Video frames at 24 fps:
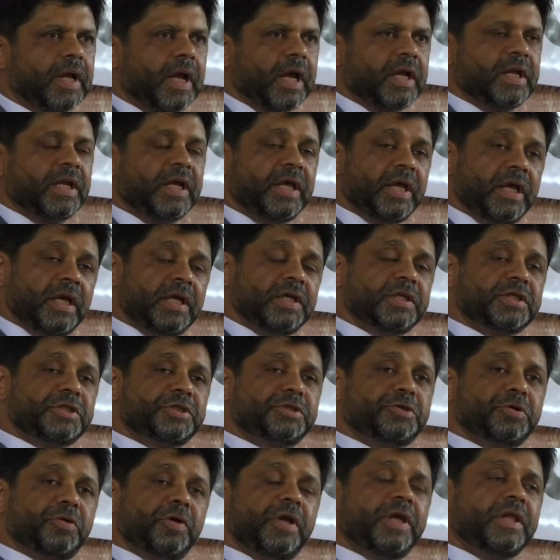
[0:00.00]
and he
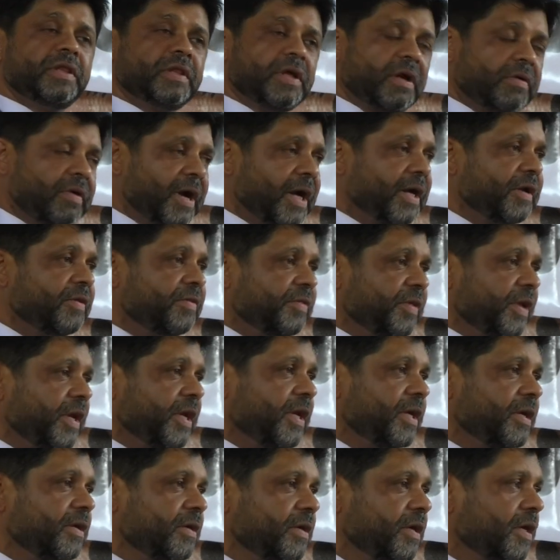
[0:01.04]
is doing the right
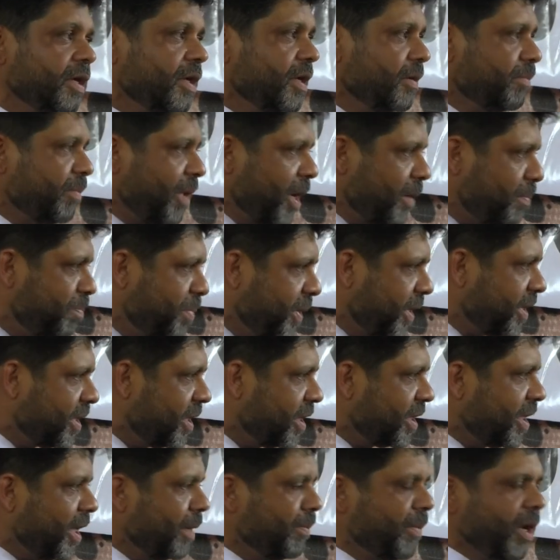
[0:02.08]
thing by
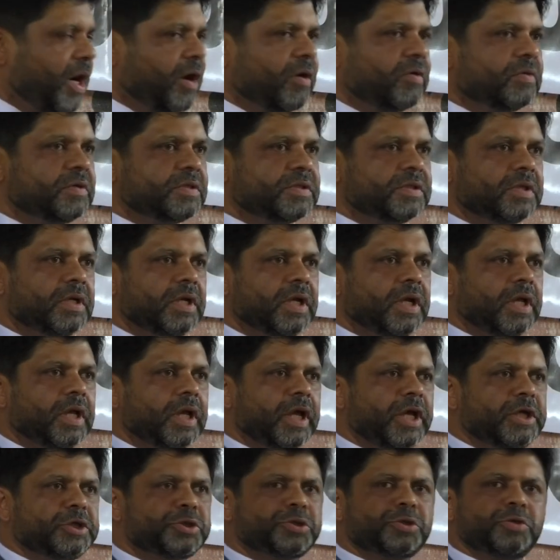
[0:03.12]
picking them out,
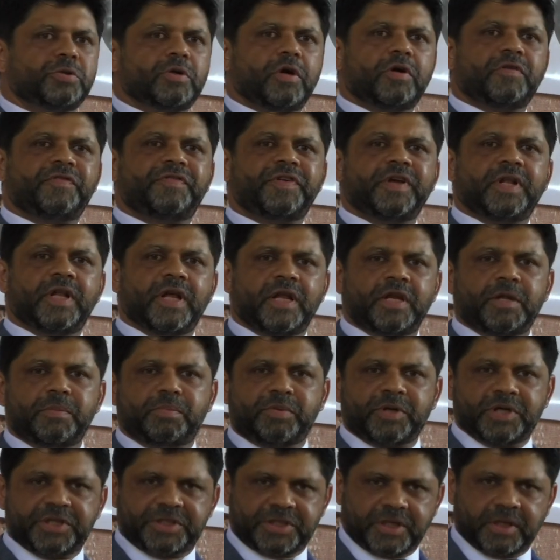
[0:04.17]
he should not feel
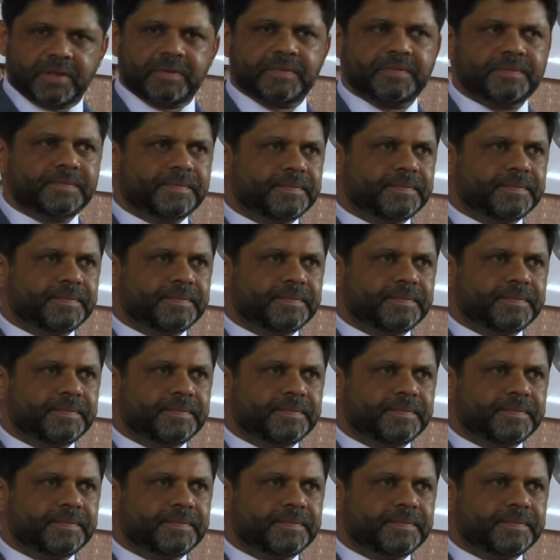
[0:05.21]
any pressure.